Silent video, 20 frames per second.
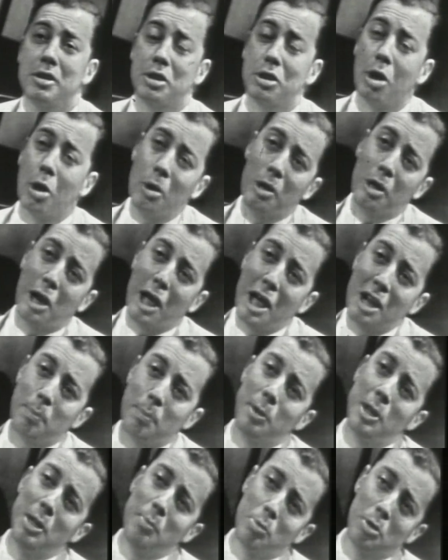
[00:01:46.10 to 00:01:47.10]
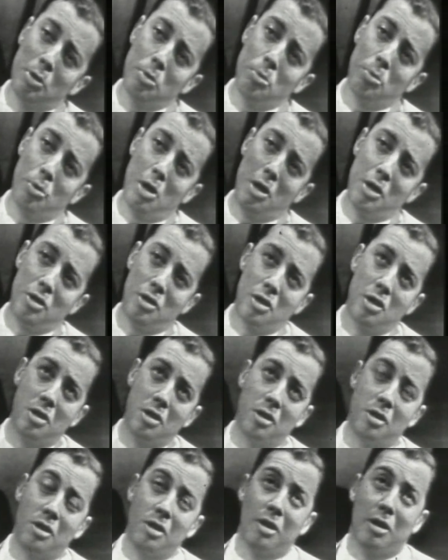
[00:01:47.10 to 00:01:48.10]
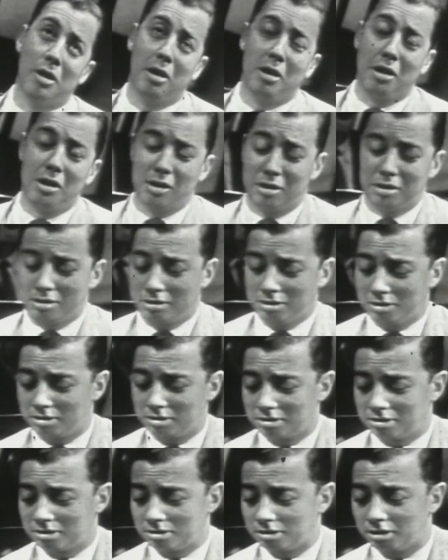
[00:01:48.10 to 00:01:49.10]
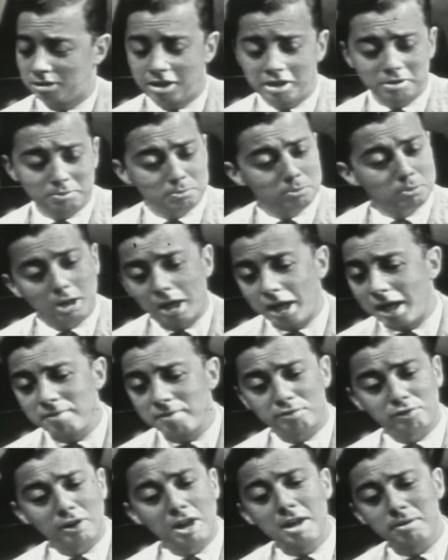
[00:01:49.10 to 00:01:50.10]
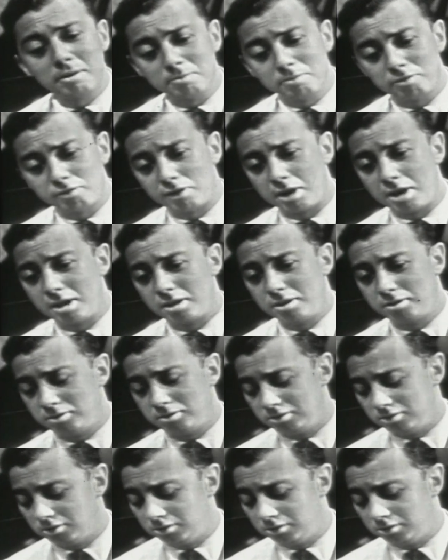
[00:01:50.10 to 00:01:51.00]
so let people wonder. Let them laugh, let them frown.